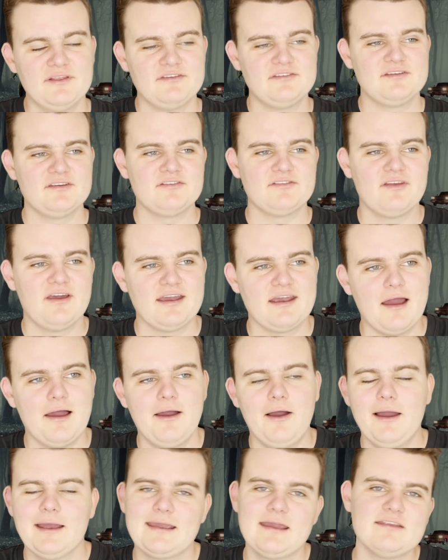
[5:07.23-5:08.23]
it's just like,
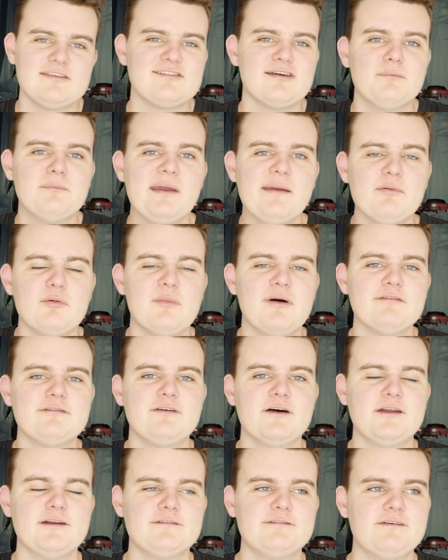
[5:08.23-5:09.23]
I get some people might
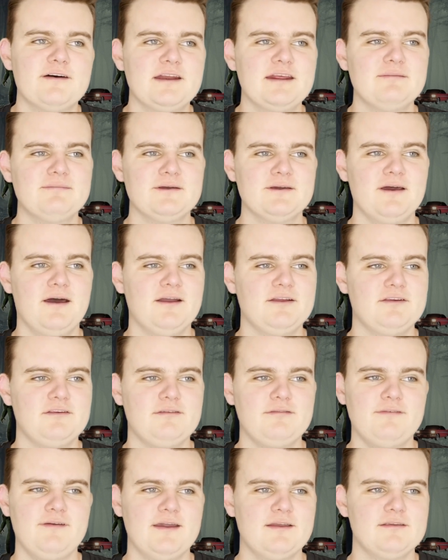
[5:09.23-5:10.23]
find it funny, but I
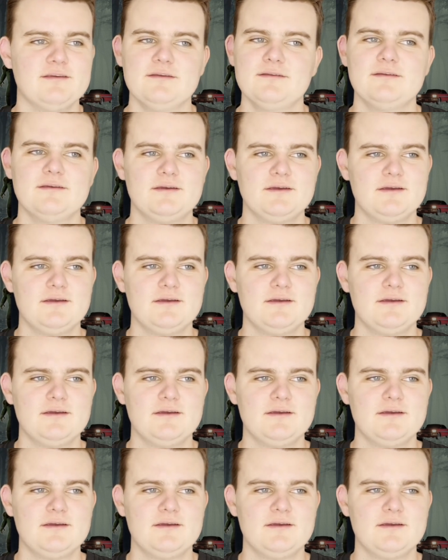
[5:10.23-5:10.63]
just found it